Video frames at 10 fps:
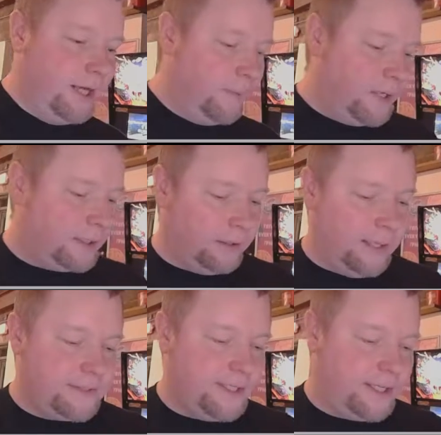I'm going to
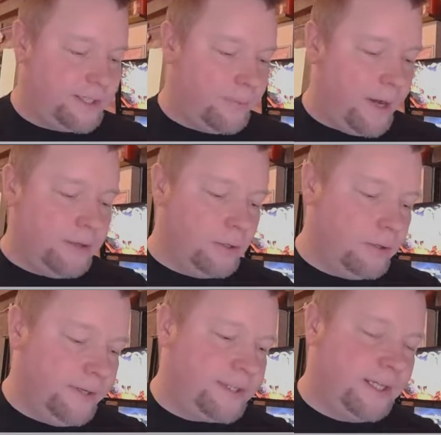collect it because my goal is to